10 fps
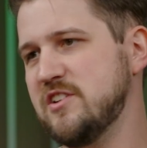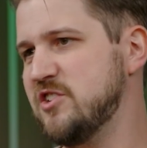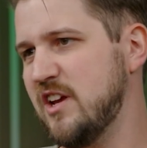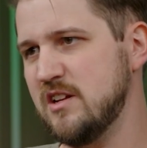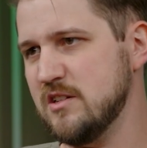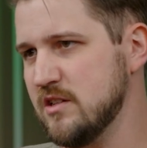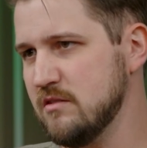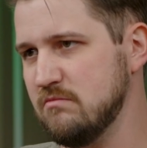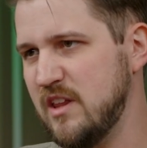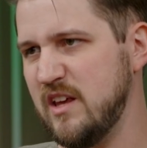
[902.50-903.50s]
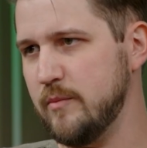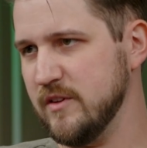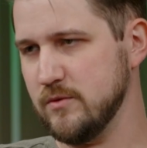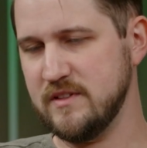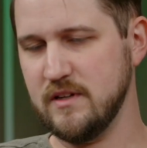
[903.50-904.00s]
change the
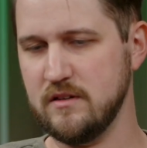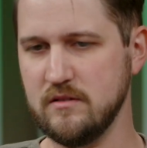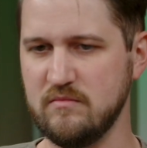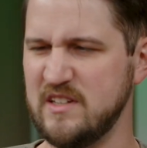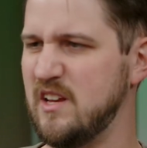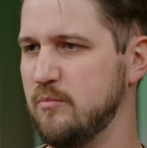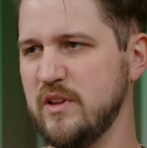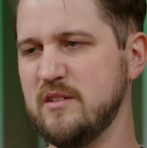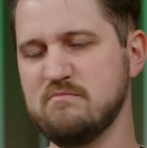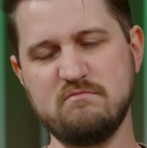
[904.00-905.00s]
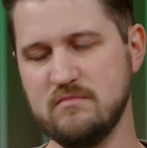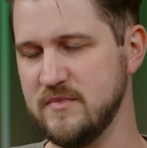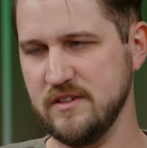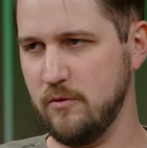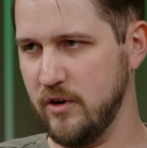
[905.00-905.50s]
emails we send, the template,
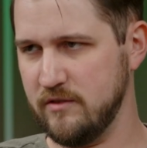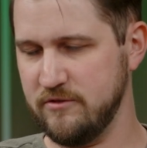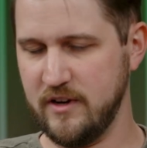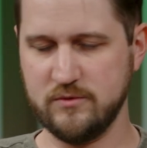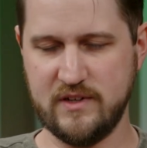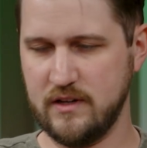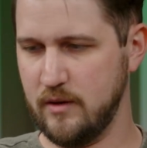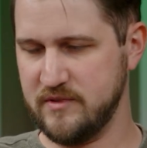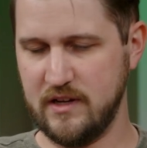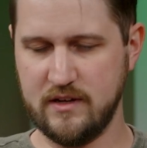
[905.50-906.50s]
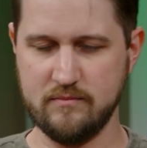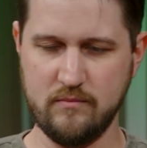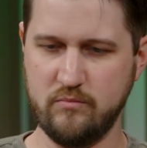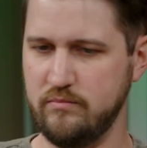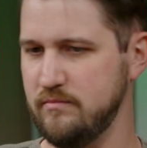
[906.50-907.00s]
it's not working for us, we need to update it,
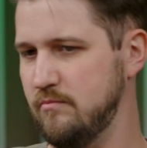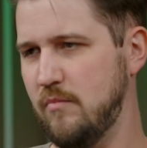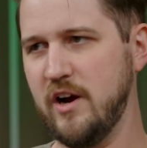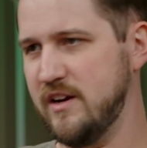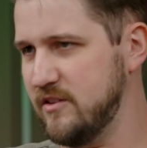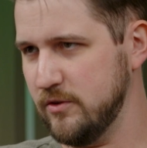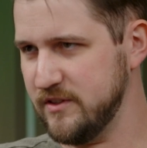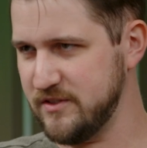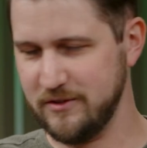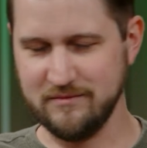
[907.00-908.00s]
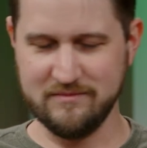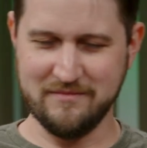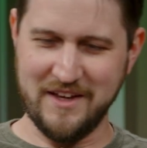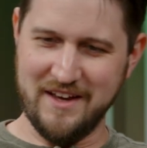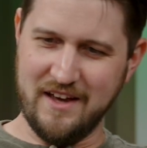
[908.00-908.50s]
marketing told us to,
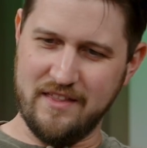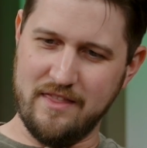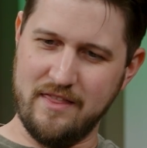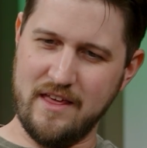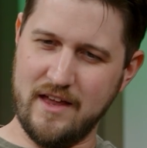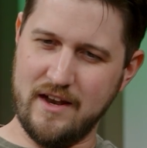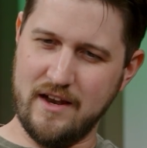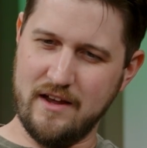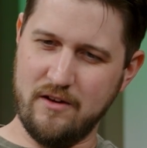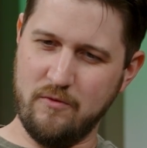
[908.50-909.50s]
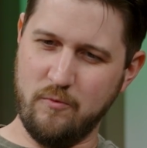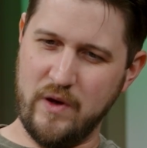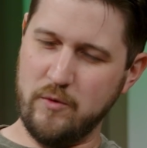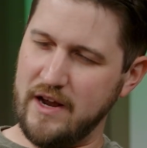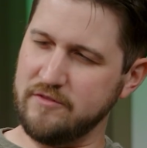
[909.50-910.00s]
then
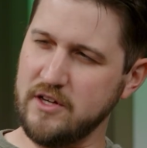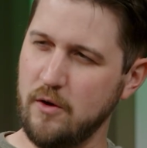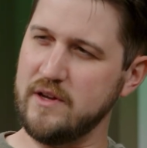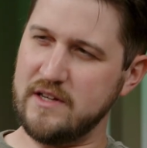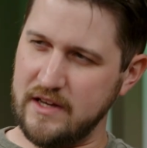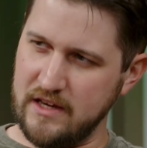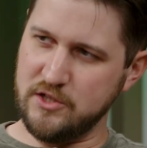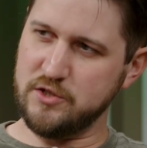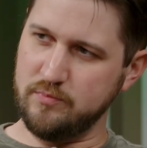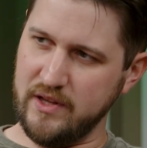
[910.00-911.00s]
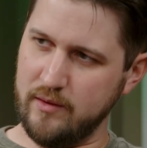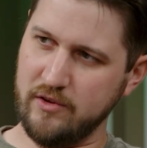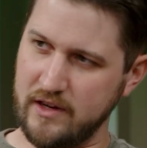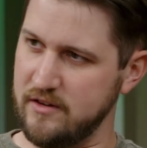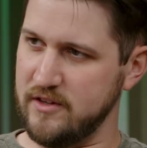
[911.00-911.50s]
we would have to go into each
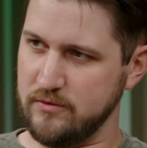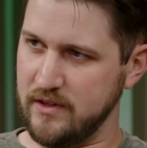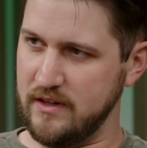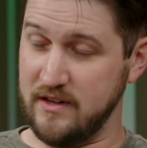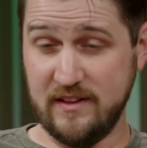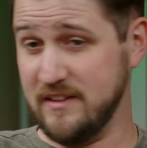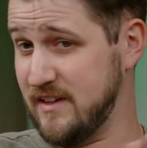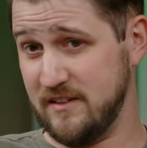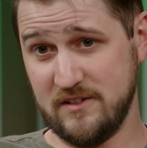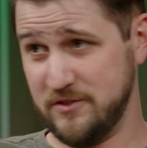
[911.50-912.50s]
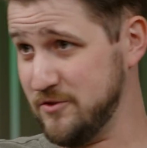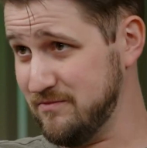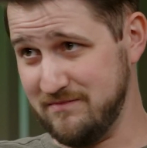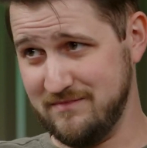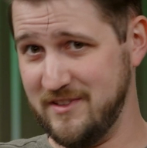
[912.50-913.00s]
playbook individually. And in this case, there's
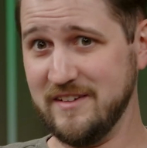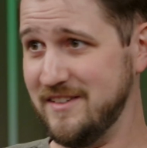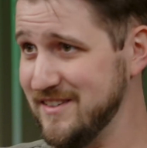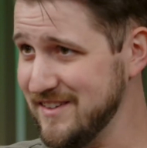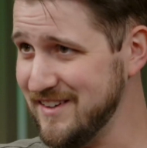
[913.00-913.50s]
dozens.